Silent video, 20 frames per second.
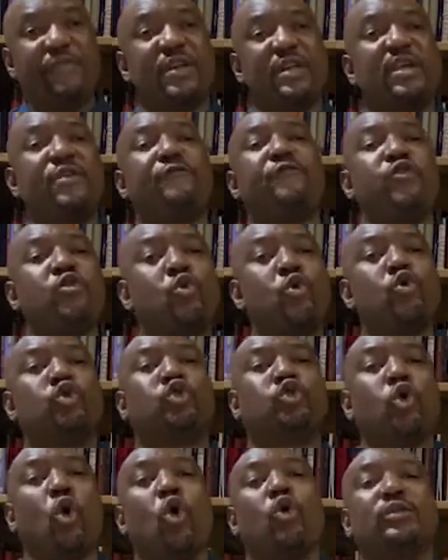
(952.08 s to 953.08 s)
Even if
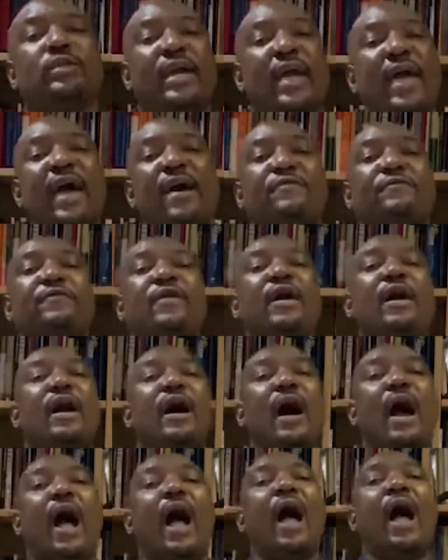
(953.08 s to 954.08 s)
you don't
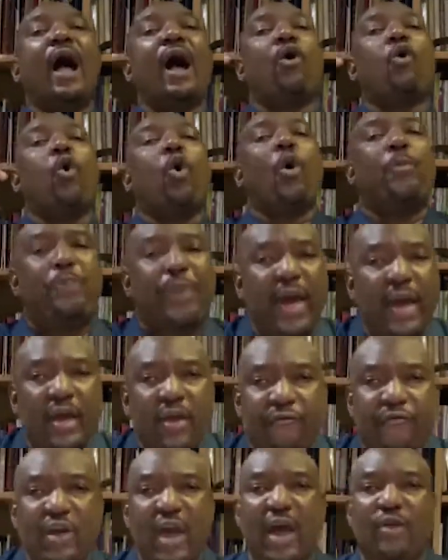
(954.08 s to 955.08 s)
have hope,
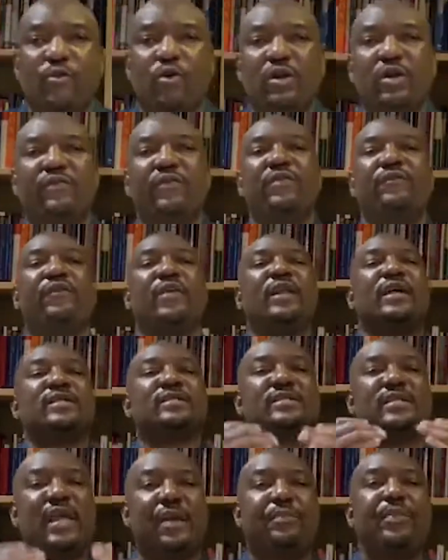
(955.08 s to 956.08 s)
if you are not even
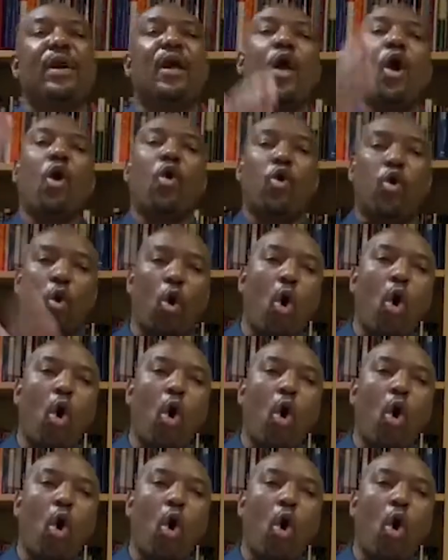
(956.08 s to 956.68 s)
feeling sleepy,